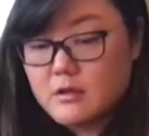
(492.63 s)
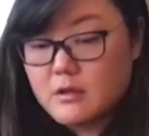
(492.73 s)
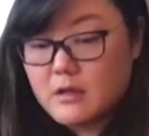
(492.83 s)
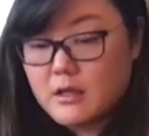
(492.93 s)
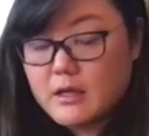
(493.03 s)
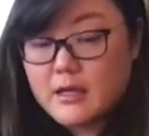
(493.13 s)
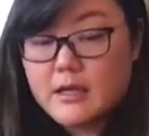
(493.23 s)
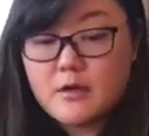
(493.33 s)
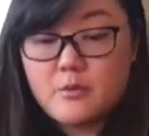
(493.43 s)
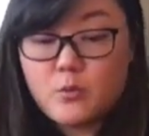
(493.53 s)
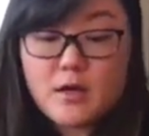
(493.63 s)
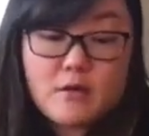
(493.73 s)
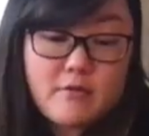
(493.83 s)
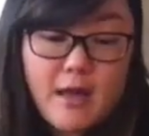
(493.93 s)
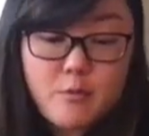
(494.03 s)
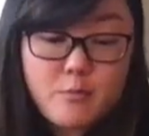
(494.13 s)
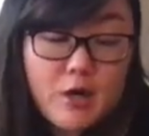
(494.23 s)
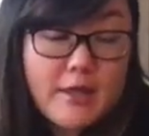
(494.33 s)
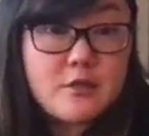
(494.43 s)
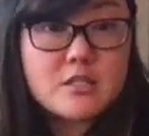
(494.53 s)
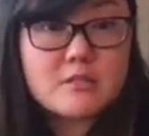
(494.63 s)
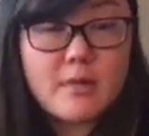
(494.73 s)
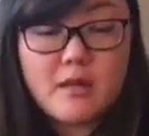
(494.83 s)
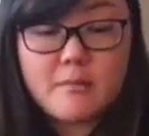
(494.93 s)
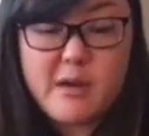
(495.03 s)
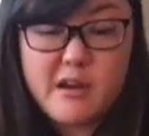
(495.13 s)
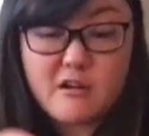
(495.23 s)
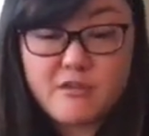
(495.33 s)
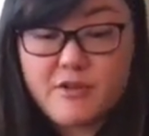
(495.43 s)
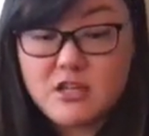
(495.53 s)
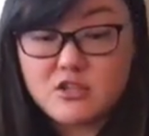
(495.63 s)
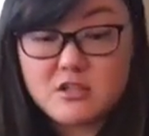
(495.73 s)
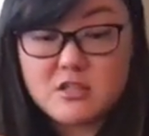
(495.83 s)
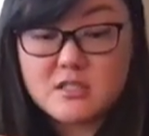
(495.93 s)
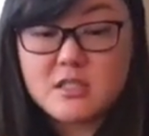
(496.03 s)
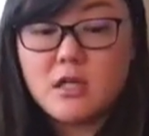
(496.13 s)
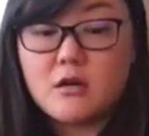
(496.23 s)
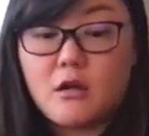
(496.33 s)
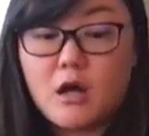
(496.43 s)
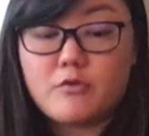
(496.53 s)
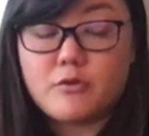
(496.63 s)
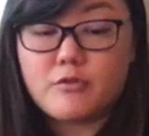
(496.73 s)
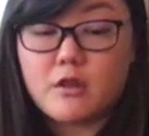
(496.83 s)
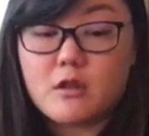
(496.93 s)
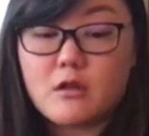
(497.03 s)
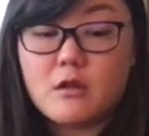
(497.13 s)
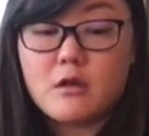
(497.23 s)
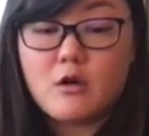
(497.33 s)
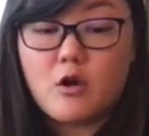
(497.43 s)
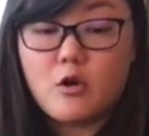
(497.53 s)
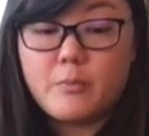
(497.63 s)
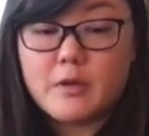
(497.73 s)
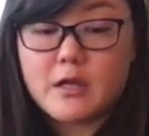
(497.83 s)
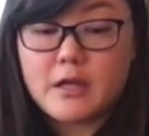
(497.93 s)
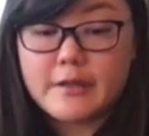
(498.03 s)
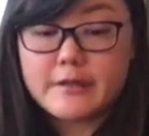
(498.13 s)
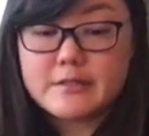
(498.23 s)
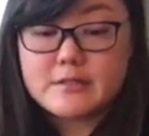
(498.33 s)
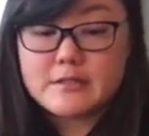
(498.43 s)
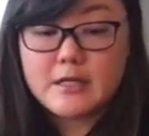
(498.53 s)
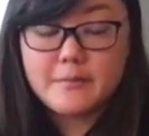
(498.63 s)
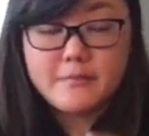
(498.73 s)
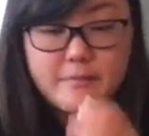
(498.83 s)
And, well, I probably could smell it better if I took the seal off of the opening. Let's see.